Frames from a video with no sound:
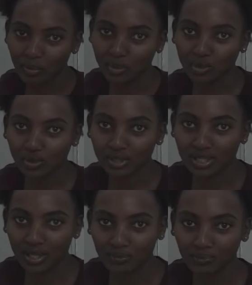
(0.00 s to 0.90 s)
People should,
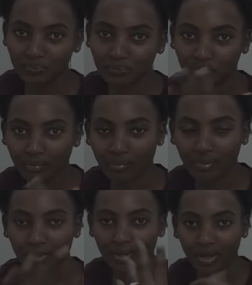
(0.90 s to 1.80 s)

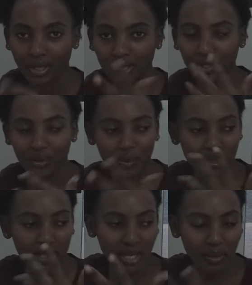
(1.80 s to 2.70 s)
you know, when
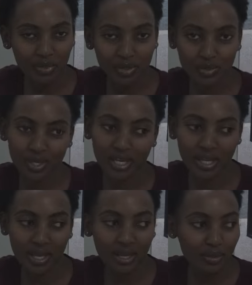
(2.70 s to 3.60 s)
they're coming to
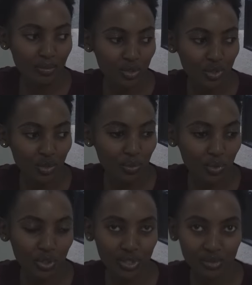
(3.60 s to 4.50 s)
Kenya, make sure you
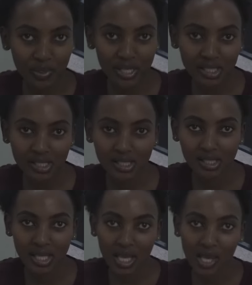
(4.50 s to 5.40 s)
book your space.
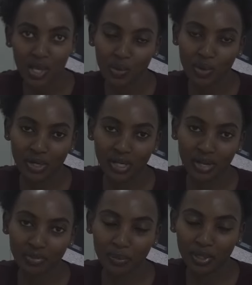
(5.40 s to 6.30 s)
You already
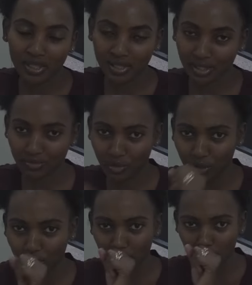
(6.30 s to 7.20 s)
have the place set for you.